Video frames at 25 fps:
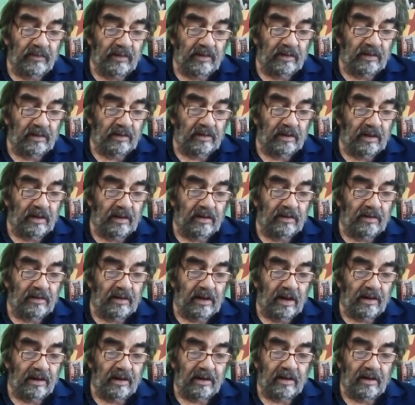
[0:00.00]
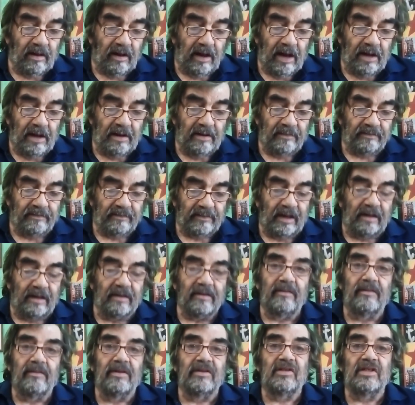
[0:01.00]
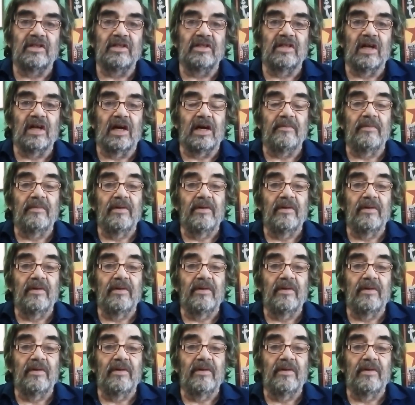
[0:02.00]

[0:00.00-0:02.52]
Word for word: the other guy, what's his name?